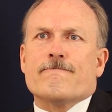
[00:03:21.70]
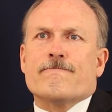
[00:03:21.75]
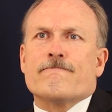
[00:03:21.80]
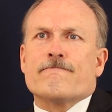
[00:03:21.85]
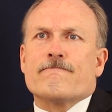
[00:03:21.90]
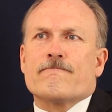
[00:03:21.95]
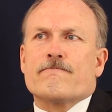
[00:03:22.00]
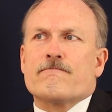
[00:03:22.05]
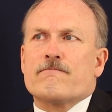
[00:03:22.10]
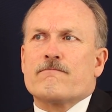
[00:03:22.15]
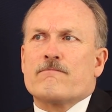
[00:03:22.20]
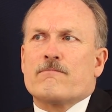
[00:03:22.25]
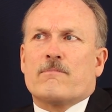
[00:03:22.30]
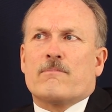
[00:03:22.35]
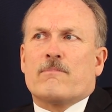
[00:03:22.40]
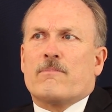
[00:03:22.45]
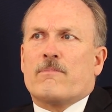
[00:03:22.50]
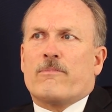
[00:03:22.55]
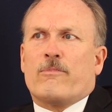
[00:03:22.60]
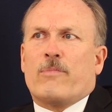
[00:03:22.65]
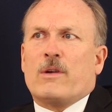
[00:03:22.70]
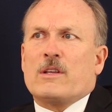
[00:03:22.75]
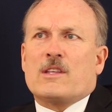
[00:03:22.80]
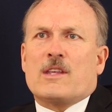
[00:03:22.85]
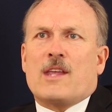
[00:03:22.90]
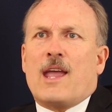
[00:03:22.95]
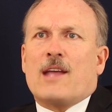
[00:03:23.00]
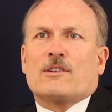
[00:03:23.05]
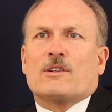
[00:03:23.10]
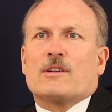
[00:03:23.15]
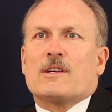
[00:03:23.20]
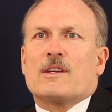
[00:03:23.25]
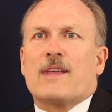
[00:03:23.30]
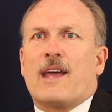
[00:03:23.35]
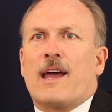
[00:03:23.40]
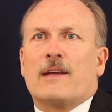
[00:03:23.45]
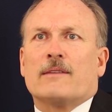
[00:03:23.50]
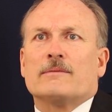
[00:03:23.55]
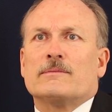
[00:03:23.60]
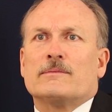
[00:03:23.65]
the LDS Church and the Book of
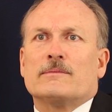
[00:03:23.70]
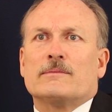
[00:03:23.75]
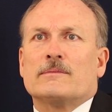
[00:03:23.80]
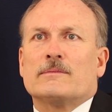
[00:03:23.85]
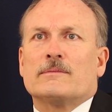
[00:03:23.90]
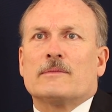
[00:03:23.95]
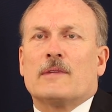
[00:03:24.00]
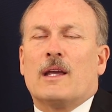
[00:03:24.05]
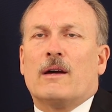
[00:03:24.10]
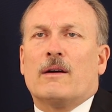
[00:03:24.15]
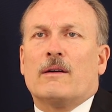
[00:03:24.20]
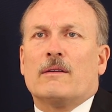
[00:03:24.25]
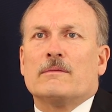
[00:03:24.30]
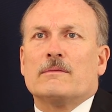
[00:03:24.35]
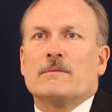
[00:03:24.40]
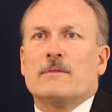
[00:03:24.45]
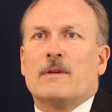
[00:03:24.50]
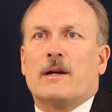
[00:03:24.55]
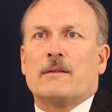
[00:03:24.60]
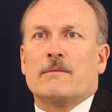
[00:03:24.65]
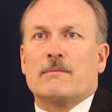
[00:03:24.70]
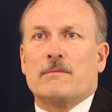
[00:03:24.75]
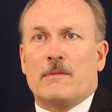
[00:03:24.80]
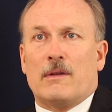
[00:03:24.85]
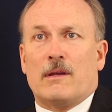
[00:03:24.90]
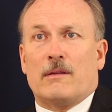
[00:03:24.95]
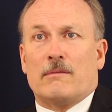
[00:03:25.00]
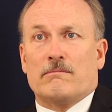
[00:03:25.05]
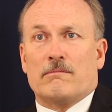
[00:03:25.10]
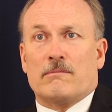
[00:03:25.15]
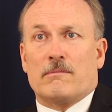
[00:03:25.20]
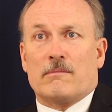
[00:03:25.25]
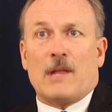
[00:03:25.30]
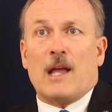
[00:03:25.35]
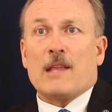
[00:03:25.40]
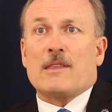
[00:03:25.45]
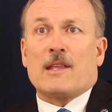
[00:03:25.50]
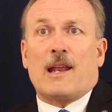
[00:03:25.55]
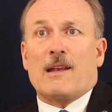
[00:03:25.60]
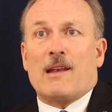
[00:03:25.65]
Mormon, revealing the underlying personal
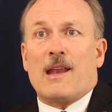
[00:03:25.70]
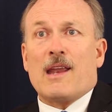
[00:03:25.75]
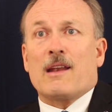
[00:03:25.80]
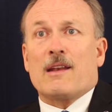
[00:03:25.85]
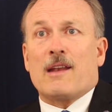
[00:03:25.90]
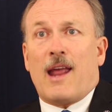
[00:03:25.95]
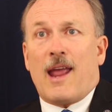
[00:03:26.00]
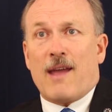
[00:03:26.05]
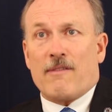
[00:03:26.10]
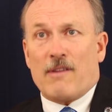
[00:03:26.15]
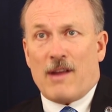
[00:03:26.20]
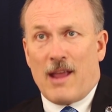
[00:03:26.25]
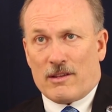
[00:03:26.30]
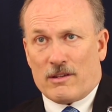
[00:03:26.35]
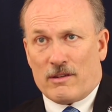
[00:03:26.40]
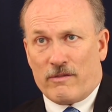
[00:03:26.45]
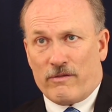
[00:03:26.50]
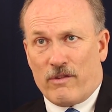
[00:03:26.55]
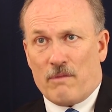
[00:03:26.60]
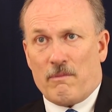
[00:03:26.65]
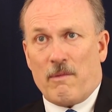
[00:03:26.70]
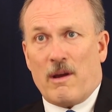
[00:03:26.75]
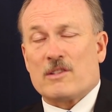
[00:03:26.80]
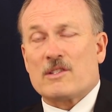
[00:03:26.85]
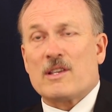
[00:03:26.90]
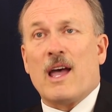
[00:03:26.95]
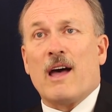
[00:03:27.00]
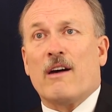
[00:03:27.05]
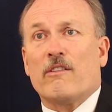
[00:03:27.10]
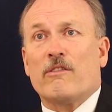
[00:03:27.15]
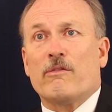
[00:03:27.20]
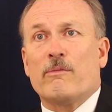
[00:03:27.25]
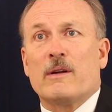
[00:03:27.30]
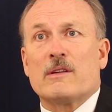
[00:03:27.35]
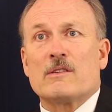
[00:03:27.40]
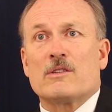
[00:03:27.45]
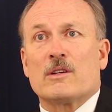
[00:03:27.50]
bias in his research and presentations.